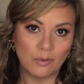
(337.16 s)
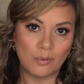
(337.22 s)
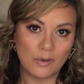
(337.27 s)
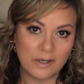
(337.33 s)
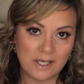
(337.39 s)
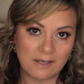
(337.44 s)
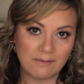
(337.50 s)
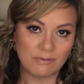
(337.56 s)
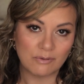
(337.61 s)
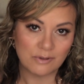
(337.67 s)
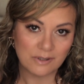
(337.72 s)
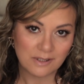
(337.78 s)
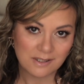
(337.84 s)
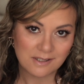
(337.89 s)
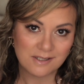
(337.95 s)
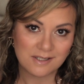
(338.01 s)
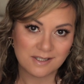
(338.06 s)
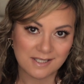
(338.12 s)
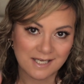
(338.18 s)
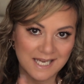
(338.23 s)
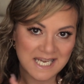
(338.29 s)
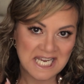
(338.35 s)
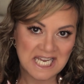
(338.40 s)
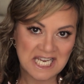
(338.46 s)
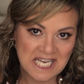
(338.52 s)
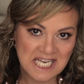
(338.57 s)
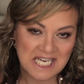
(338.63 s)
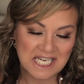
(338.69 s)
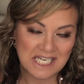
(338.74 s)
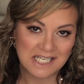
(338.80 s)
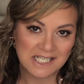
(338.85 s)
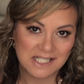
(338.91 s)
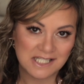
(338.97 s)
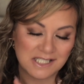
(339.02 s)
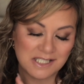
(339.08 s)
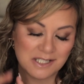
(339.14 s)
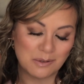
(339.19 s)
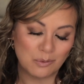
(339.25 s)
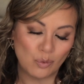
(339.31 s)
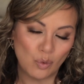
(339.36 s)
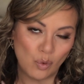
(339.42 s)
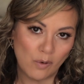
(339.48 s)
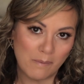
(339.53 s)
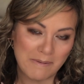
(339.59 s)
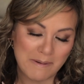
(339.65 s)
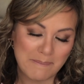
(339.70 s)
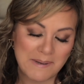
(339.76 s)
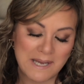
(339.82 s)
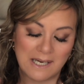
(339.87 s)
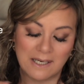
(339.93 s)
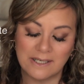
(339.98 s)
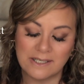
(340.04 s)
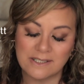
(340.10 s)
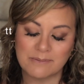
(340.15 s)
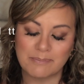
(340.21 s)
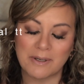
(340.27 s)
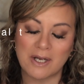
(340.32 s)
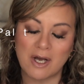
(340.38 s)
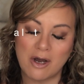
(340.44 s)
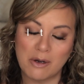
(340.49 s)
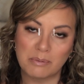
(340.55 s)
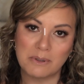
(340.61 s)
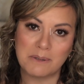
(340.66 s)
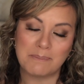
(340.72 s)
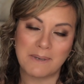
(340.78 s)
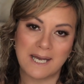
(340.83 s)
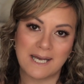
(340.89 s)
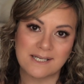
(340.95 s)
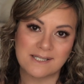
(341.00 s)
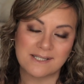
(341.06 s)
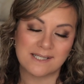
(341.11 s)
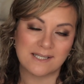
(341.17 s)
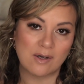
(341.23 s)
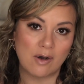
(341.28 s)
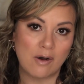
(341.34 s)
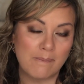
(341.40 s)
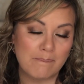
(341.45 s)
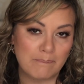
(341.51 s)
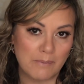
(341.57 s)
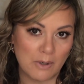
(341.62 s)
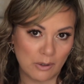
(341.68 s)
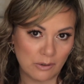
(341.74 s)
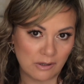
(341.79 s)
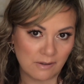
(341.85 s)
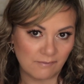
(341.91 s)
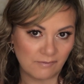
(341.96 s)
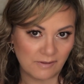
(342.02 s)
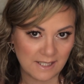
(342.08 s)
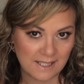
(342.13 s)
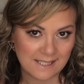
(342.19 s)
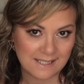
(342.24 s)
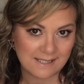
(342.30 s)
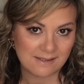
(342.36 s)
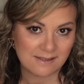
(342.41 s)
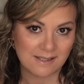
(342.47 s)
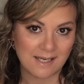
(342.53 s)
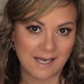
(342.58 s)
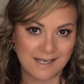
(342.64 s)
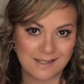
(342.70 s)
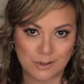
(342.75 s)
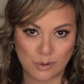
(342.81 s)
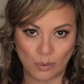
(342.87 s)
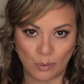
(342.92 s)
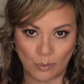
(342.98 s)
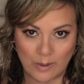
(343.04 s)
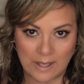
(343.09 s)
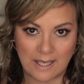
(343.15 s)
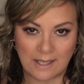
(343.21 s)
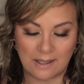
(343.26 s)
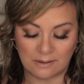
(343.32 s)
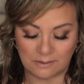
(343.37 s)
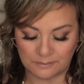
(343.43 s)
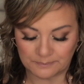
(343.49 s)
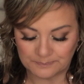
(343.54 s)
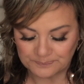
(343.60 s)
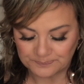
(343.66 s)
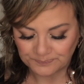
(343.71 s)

whatever it is here. It's the warmer palette, but I'll be passing on both of these as well.